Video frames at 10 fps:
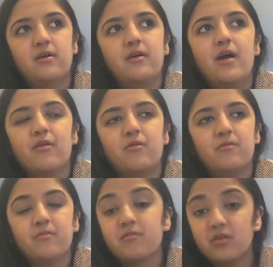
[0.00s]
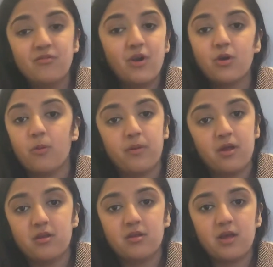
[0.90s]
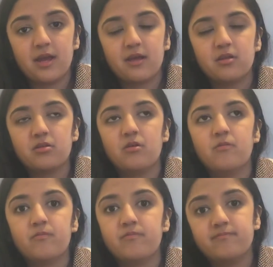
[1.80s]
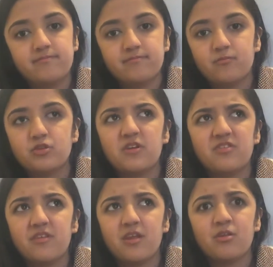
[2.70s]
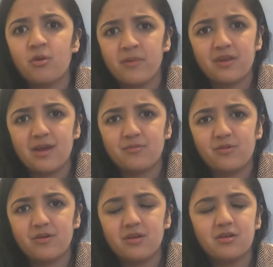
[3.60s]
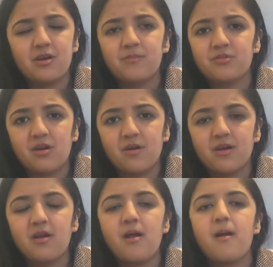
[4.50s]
I don't know. This is very open ended, I guess. So, which I said that so many times already. I'm sorry.